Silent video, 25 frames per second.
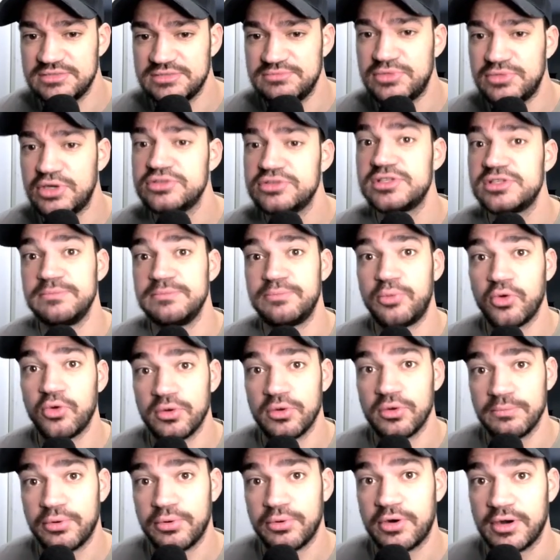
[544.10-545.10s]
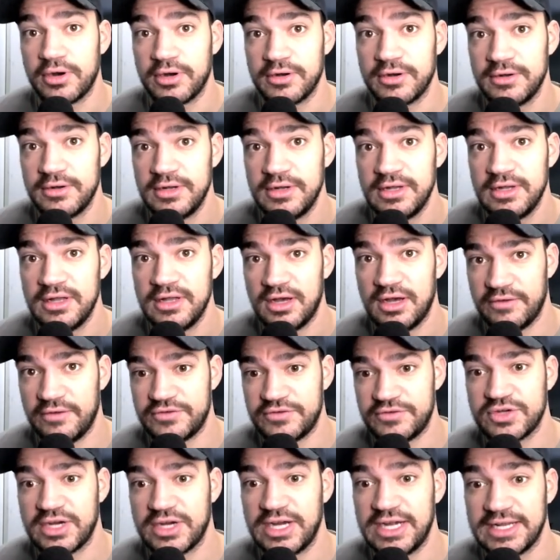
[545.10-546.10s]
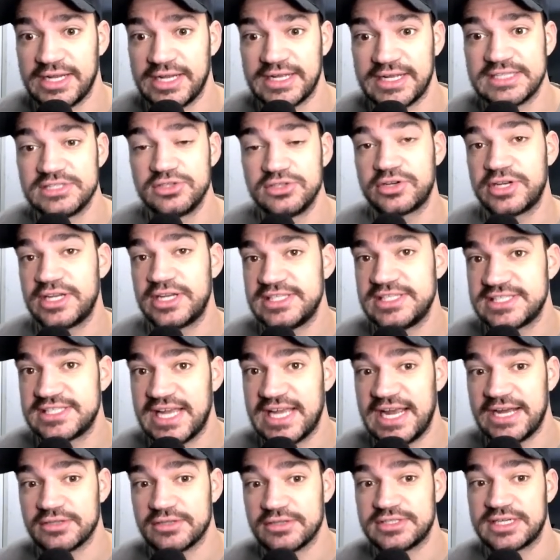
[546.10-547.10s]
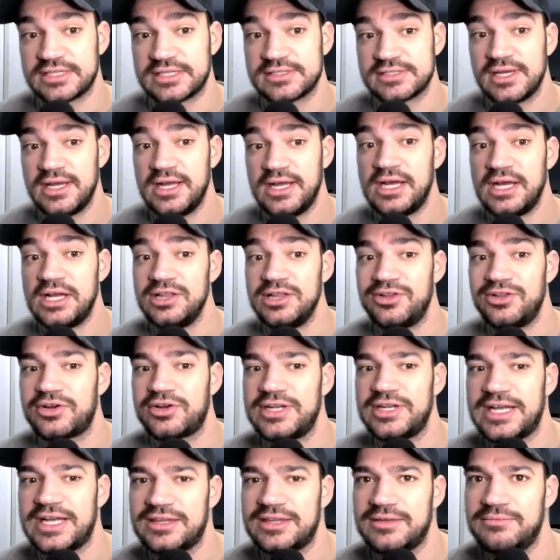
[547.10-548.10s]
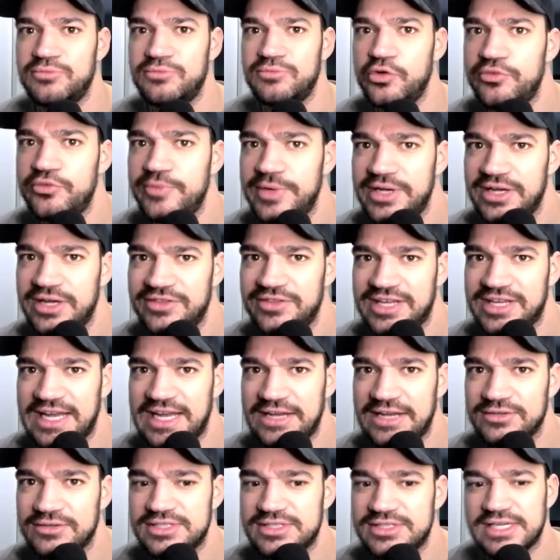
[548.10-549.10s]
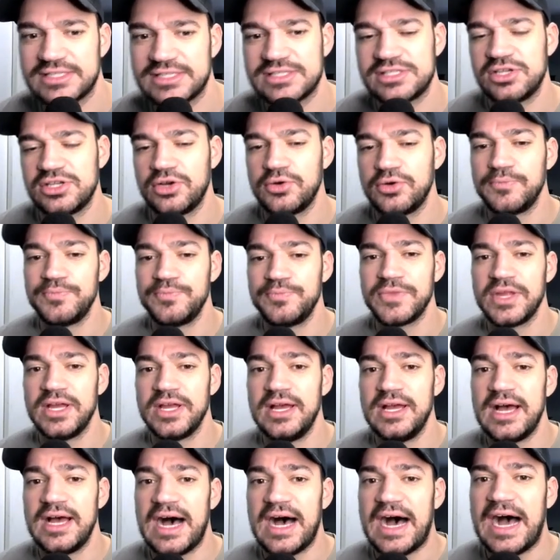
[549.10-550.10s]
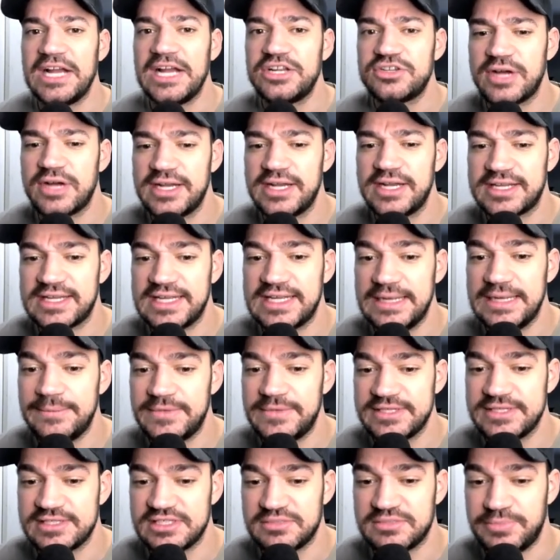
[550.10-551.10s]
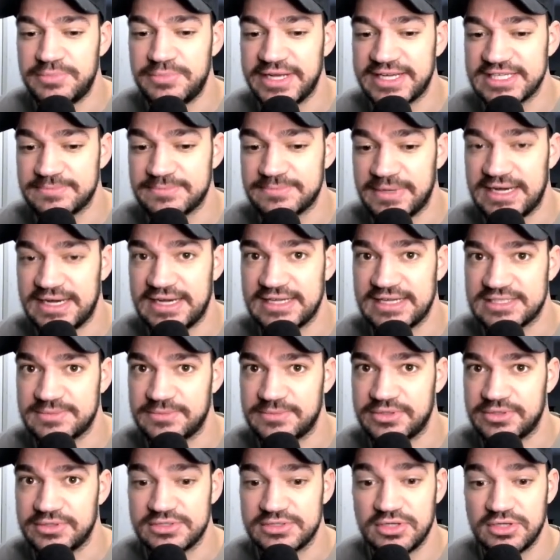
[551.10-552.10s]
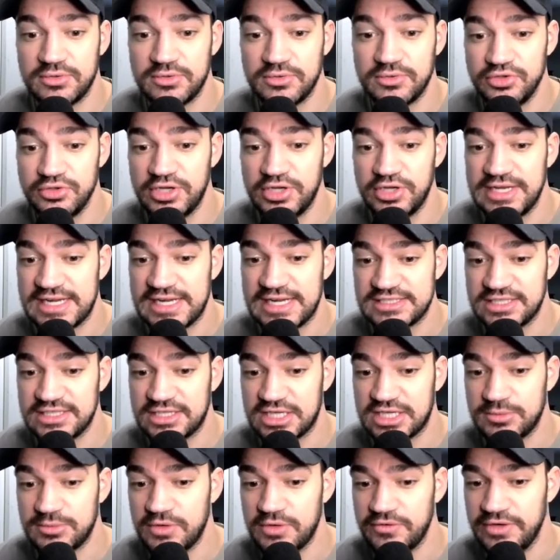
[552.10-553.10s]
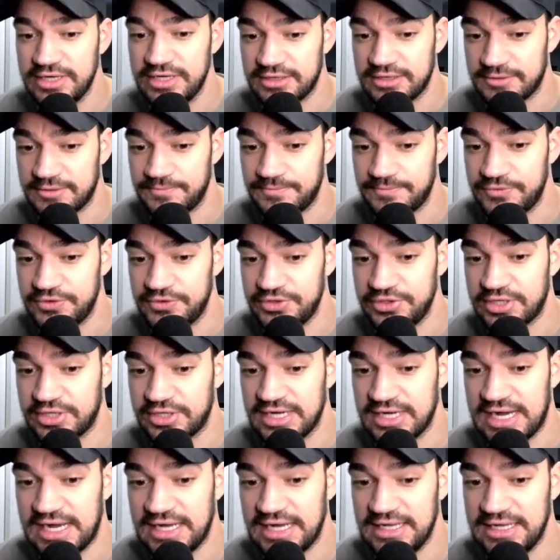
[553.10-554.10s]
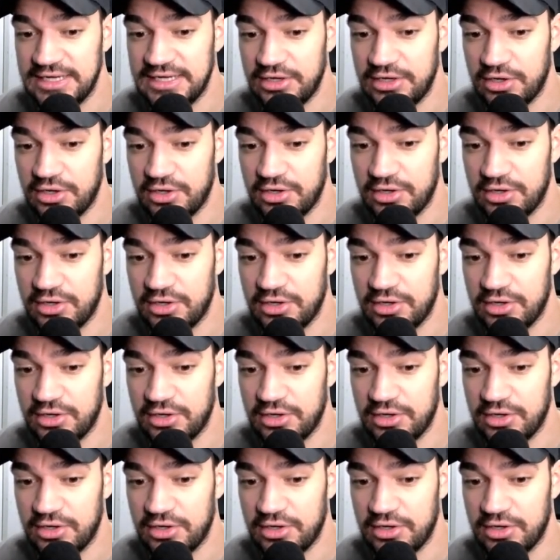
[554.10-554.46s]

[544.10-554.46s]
most important part of trading, is looking at these candlesticks, looking at the movement of the candlesticks. So I try to keep this as big as possible. So you can actually come over here. You can highlight